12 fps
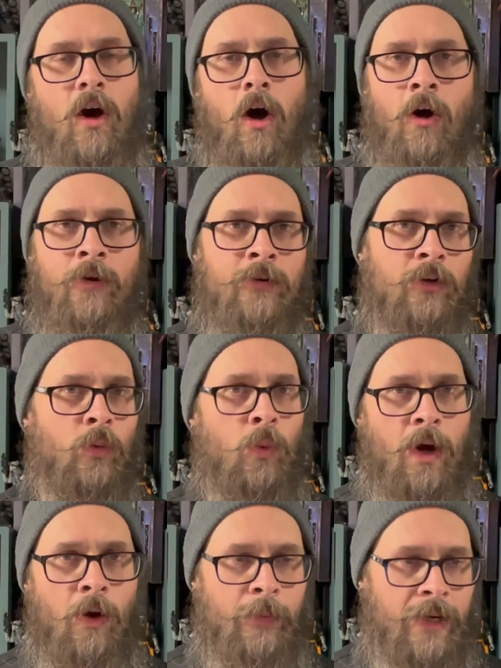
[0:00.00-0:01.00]

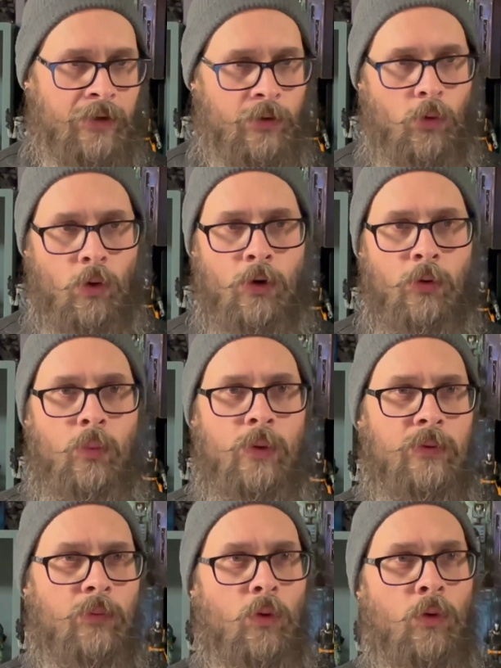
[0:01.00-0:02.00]
underwhelming,
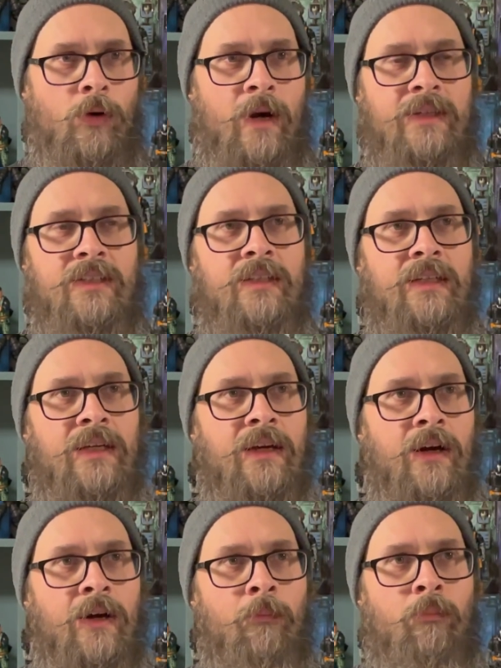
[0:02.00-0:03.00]
or as
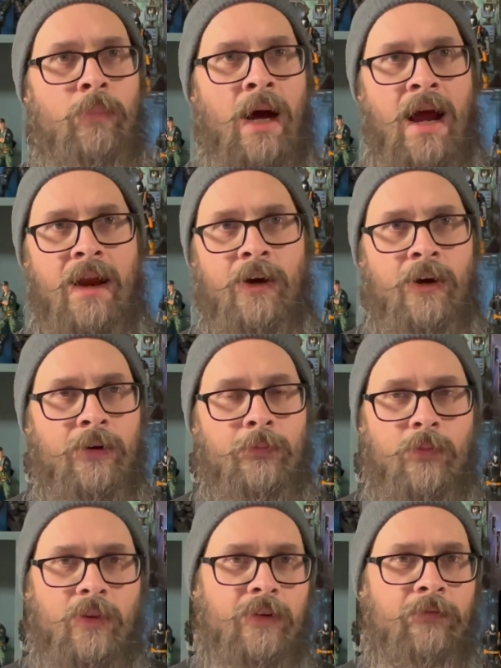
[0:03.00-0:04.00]
the buyer,
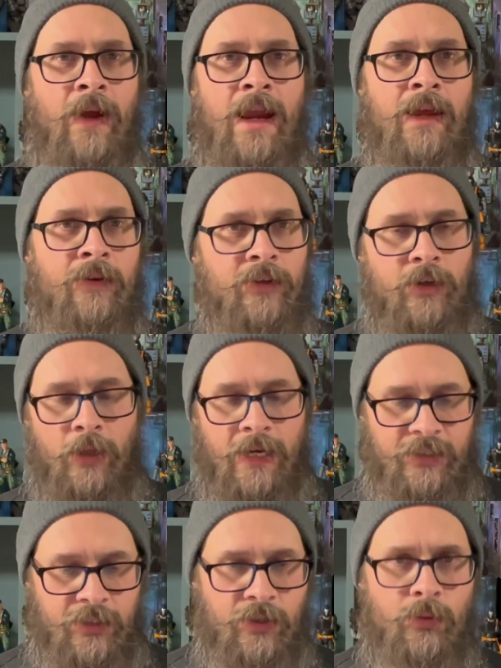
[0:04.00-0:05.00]
the fan, the
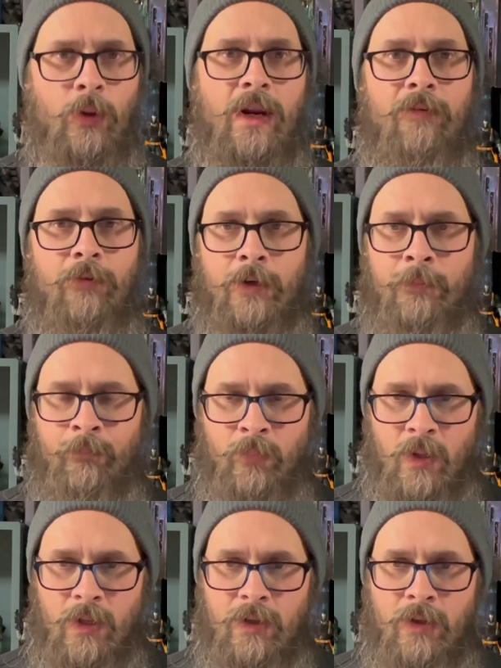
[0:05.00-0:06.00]
collector, whatever,
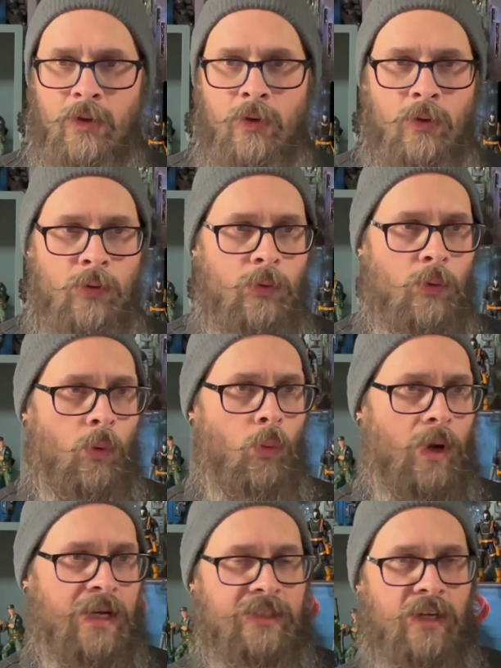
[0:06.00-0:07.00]

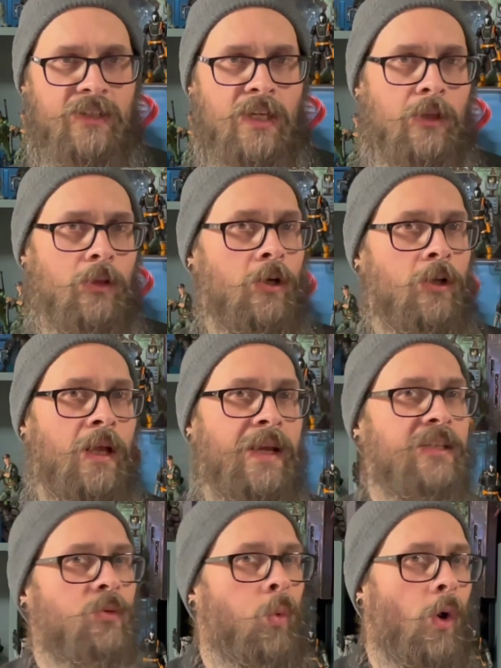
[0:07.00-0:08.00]
it doesn't look like
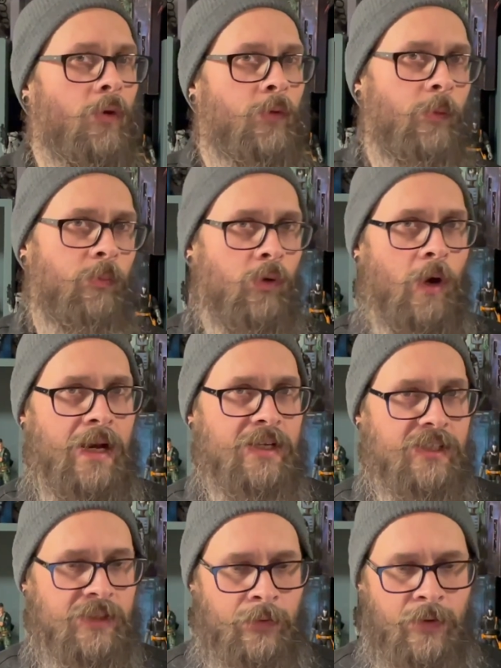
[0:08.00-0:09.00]
it's worth the
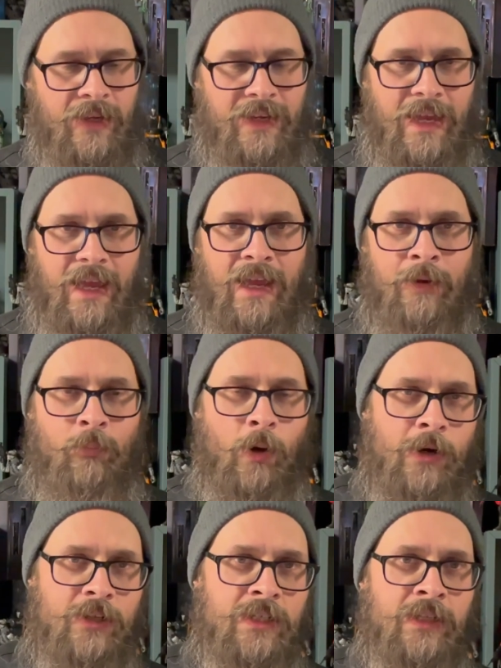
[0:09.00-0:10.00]
price. And
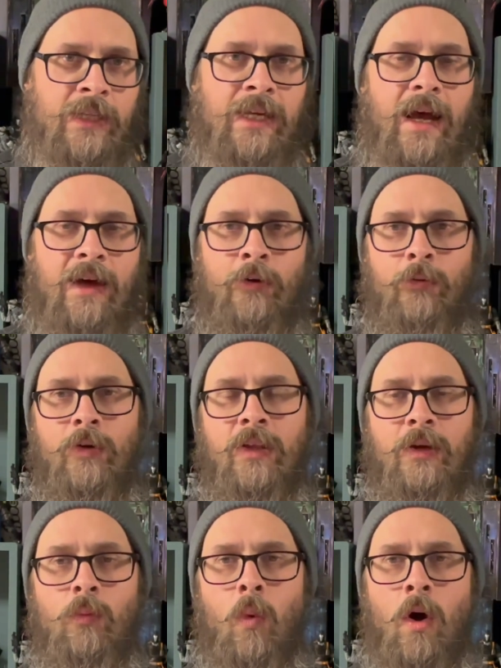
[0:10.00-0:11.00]
personally, I don't
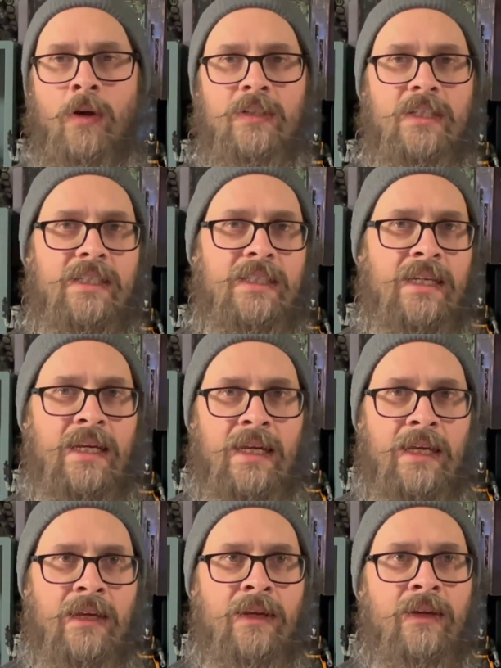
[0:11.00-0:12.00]
really want to
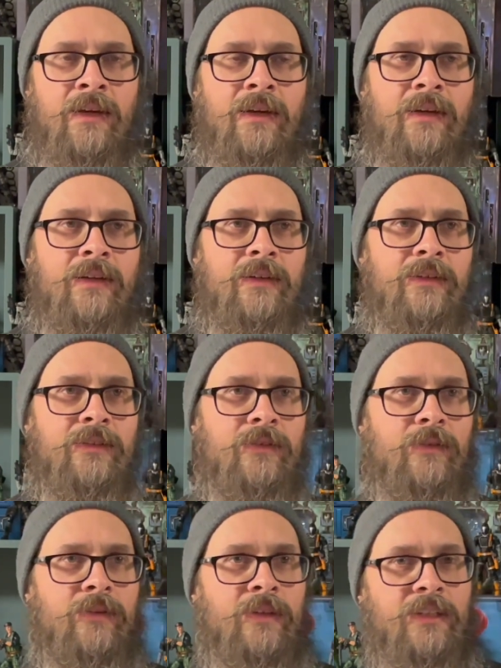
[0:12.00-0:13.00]
see
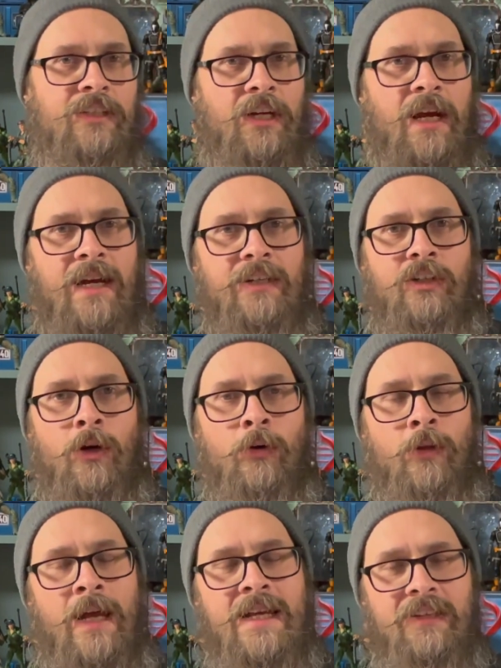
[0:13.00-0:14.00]
the G.I. Joe
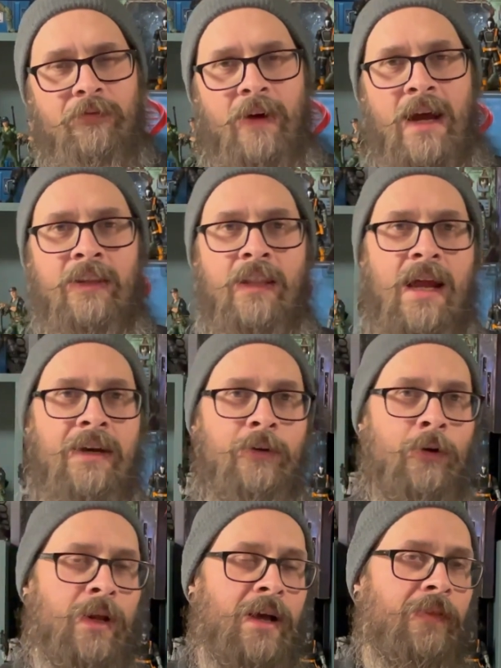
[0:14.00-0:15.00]
classified line
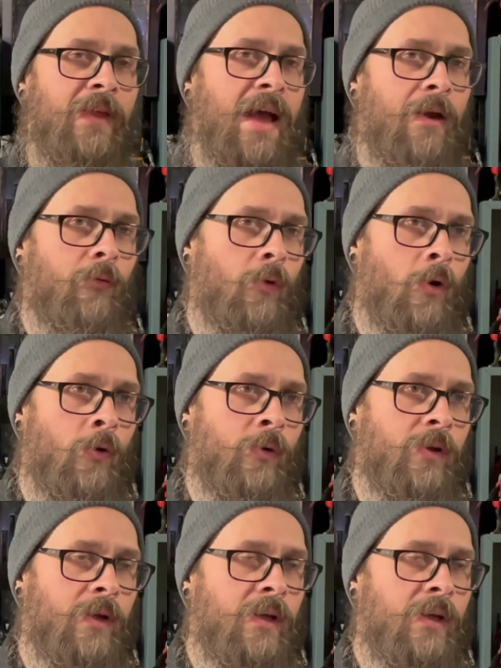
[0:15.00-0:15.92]
go down that road,